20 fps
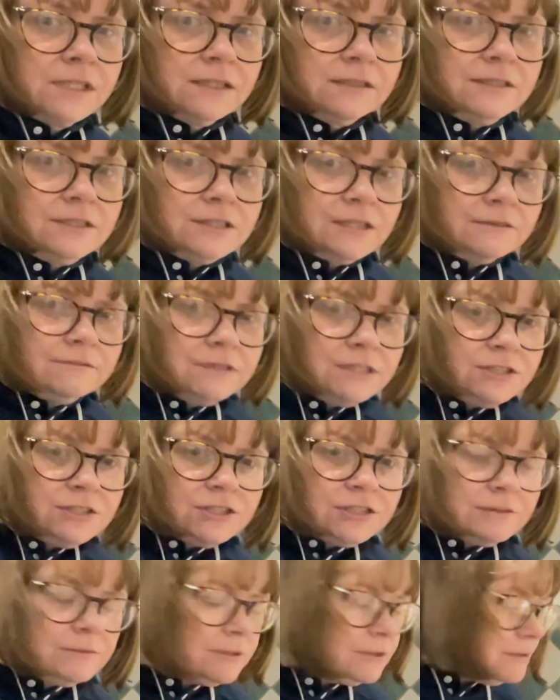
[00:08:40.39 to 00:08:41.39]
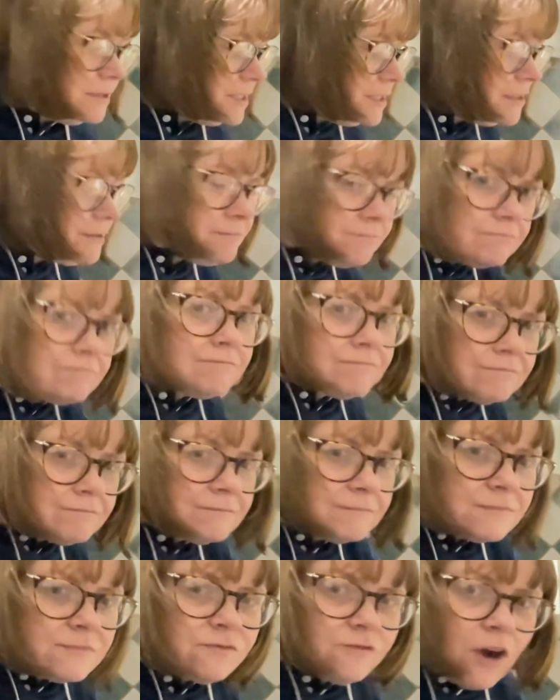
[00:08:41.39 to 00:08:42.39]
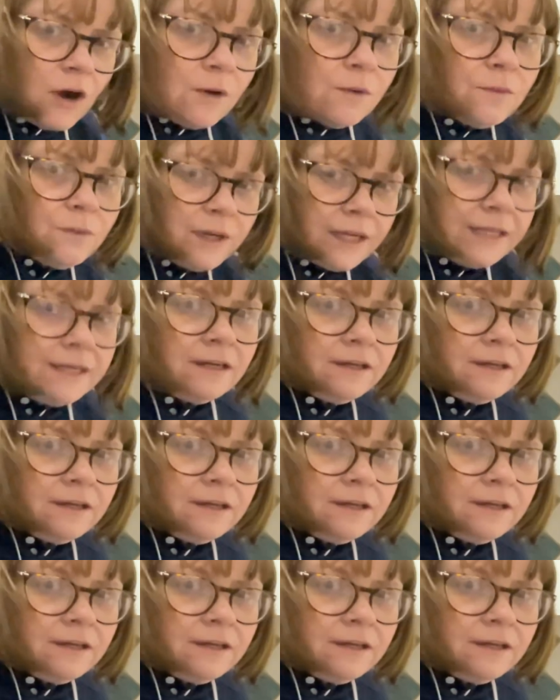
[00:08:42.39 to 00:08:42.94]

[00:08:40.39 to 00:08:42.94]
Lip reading: You don't need to do all this rolling